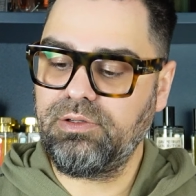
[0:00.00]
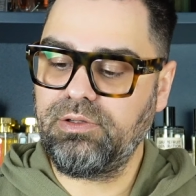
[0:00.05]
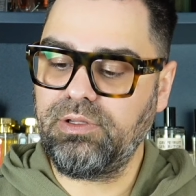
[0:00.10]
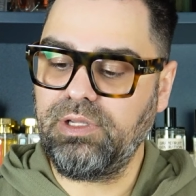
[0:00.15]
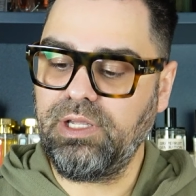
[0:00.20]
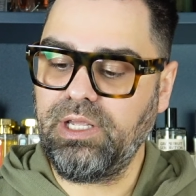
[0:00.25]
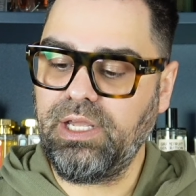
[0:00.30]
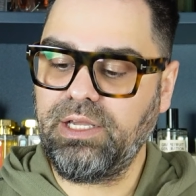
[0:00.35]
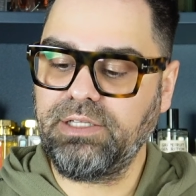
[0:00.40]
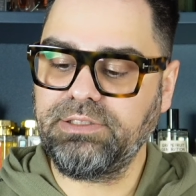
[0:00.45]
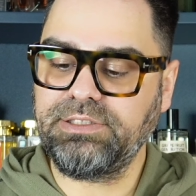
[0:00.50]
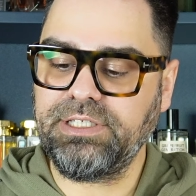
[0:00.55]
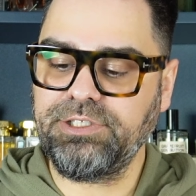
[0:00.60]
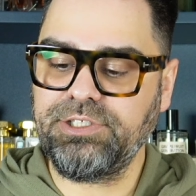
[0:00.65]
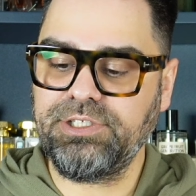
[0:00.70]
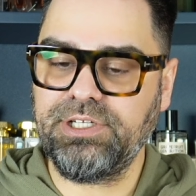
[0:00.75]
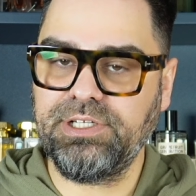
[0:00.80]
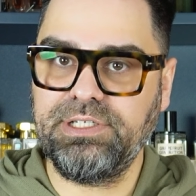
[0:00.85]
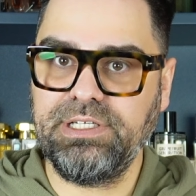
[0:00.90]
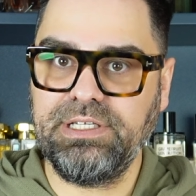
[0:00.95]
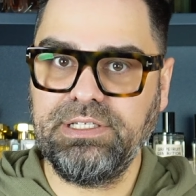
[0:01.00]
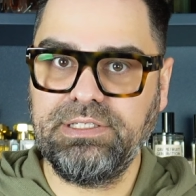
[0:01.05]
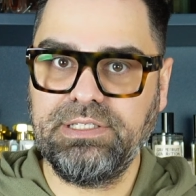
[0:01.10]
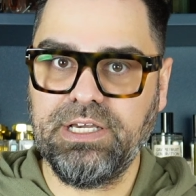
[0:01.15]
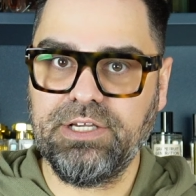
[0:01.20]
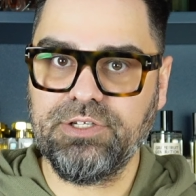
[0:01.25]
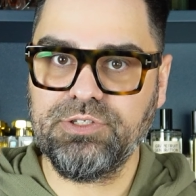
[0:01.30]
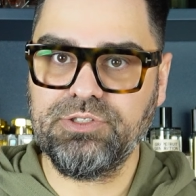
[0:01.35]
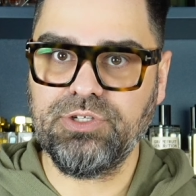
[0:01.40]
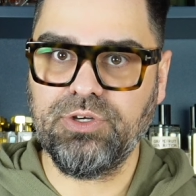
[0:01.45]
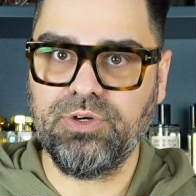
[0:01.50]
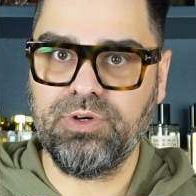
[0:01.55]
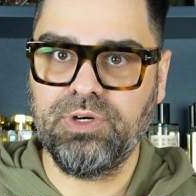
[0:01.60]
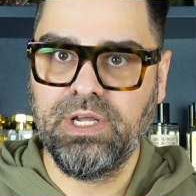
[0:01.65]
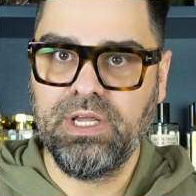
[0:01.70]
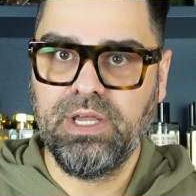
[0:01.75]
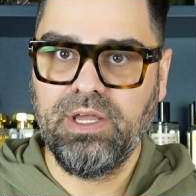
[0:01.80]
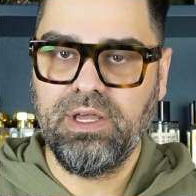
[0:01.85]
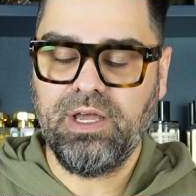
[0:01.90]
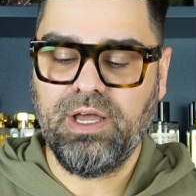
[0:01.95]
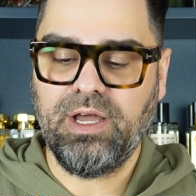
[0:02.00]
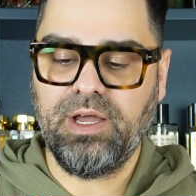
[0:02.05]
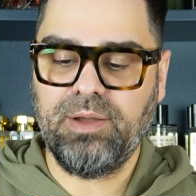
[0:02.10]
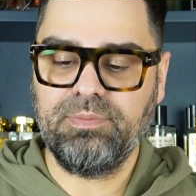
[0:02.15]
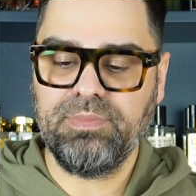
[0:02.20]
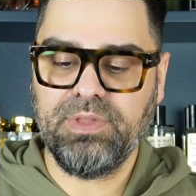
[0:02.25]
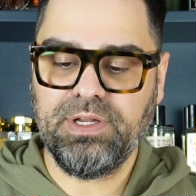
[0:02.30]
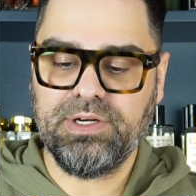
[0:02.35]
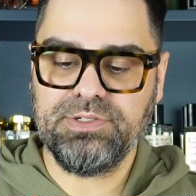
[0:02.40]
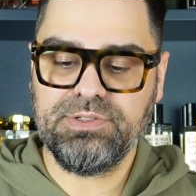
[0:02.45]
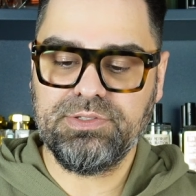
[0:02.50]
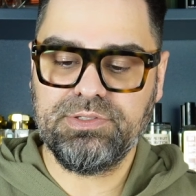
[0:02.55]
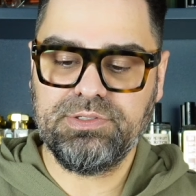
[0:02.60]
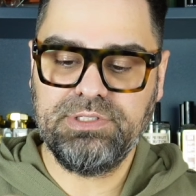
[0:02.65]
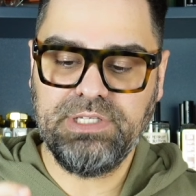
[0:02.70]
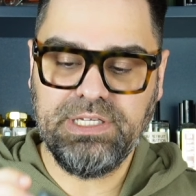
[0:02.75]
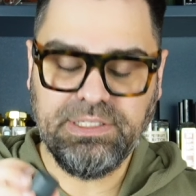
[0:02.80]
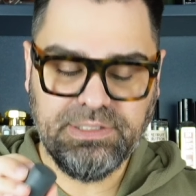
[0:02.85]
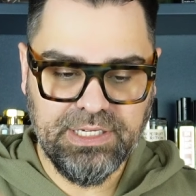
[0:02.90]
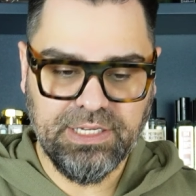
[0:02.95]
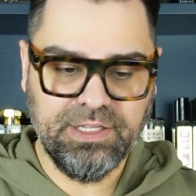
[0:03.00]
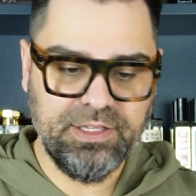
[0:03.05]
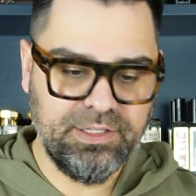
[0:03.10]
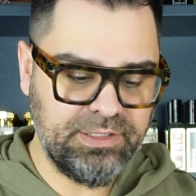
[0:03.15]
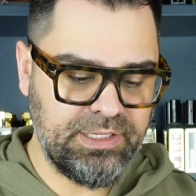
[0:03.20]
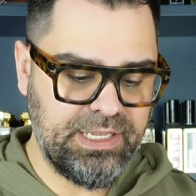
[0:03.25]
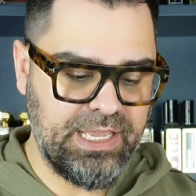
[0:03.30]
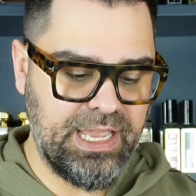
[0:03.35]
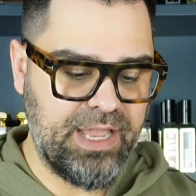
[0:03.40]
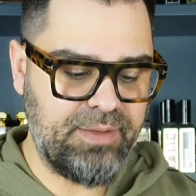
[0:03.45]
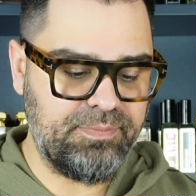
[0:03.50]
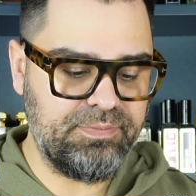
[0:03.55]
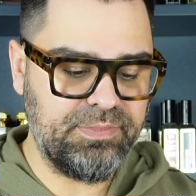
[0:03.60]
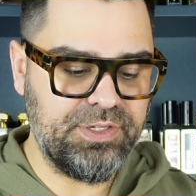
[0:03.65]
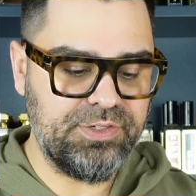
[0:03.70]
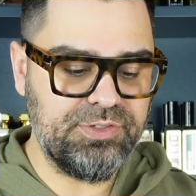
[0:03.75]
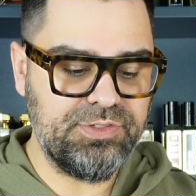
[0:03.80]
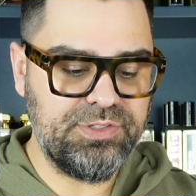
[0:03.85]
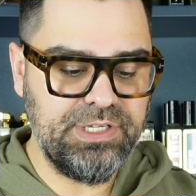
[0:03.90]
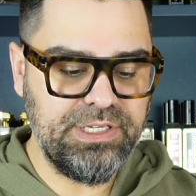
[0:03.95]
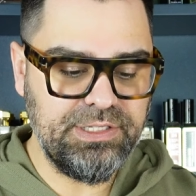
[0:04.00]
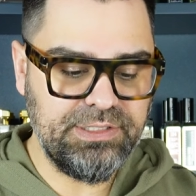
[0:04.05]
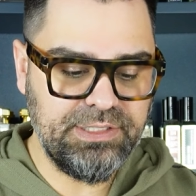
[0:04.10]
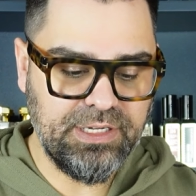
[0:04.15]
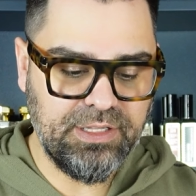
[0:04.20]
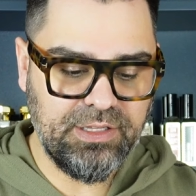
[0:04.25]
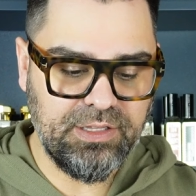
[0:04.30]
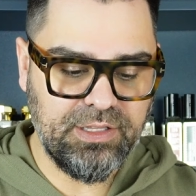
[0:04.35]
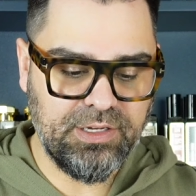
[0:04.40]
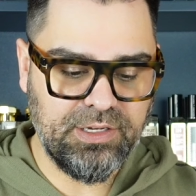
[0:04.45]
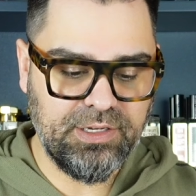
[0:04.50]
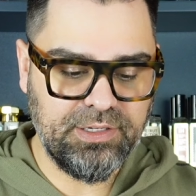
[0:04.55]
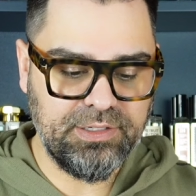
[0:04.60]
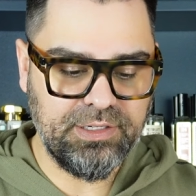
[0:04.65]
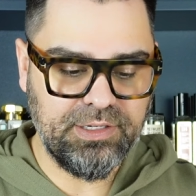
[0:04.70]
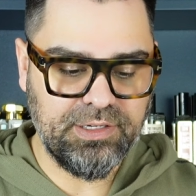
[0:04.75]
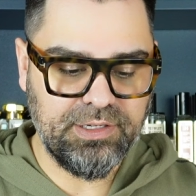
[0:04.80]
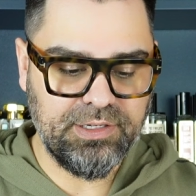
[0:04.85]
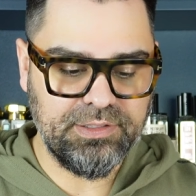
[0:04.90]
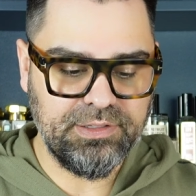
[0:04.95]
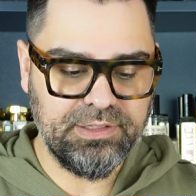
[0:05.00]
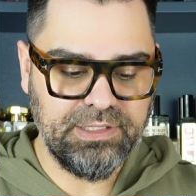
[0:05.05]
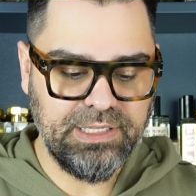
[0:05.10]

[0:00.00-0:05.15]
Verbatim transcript: yeah, attention to detail. So um, there's detail on the cap. There's detail on, on